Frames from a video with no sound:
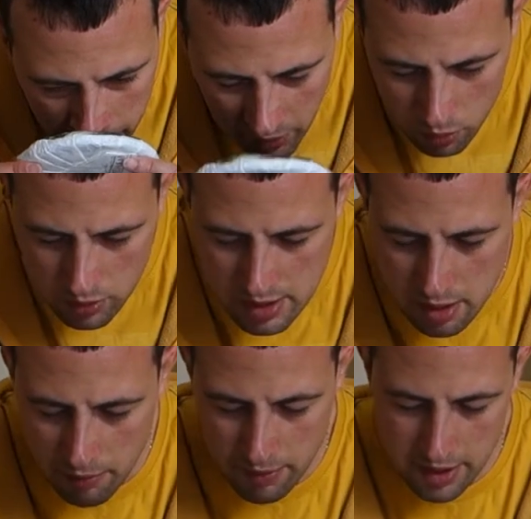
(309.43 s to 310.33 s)
Oh, it's
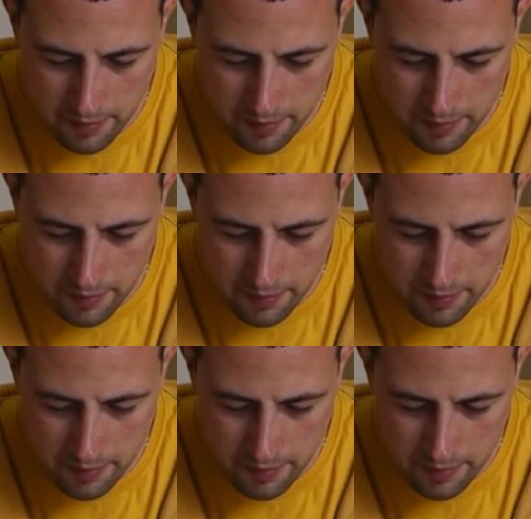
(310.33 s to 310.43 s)
lovely.